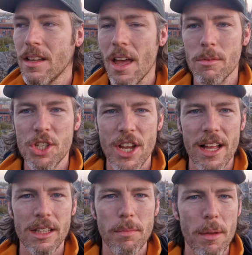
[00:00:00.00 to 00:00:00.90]
it was
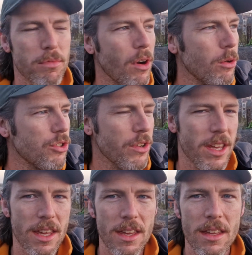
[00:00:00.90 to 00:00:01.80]
shelled by
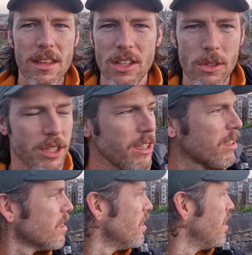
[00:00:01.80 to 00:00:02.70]
pro-treaty
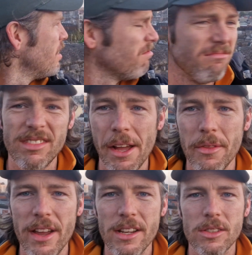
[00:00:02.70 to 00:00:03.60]
soldiers. Down
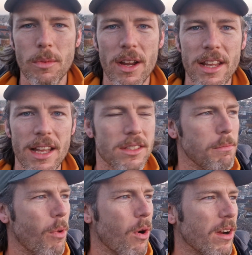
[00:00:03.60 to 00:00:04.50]
there somewhere they had some
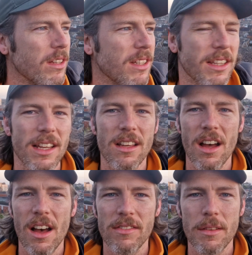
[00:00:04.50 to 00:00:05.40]
mortars that they had
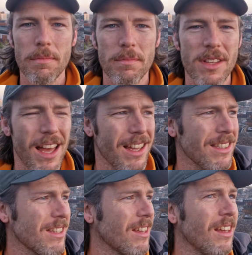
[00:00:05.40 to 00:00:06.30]
got off the
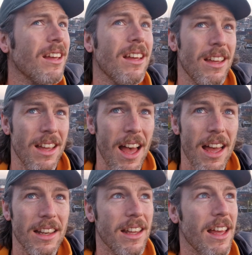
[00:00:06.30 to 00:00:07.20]
Tans,
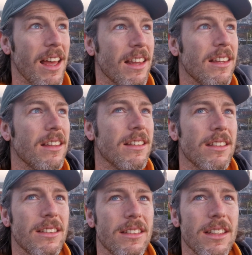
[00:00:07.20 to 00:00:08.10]
and
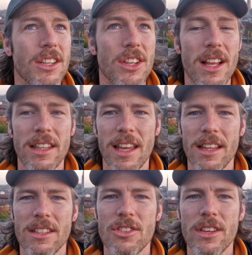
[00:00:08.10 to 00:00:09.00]
they shelled the
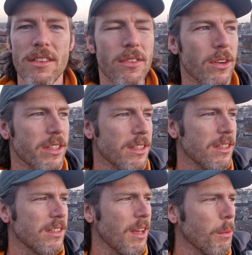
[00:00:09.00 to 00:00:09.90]
anti-treaty
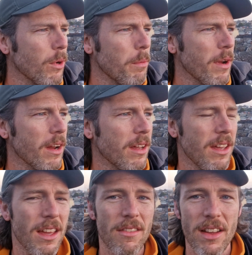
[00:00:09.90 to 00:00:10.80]
forces that were up here,
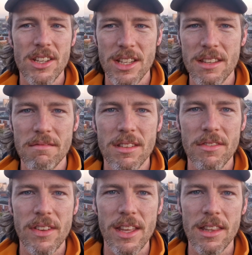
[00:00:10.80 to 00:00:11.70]
eventually
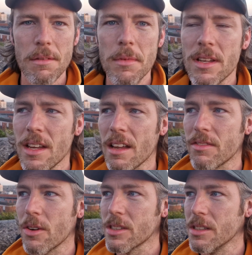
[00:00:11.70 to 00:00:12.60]
defeating them and
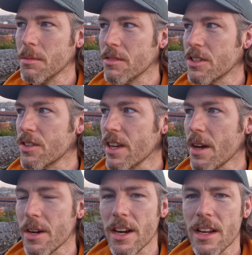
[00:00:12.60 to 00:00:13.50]
forcing them to retreat
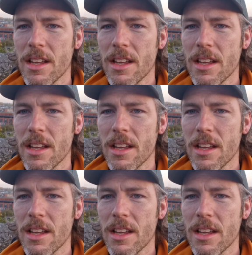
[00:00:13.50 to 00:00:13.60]
out of here.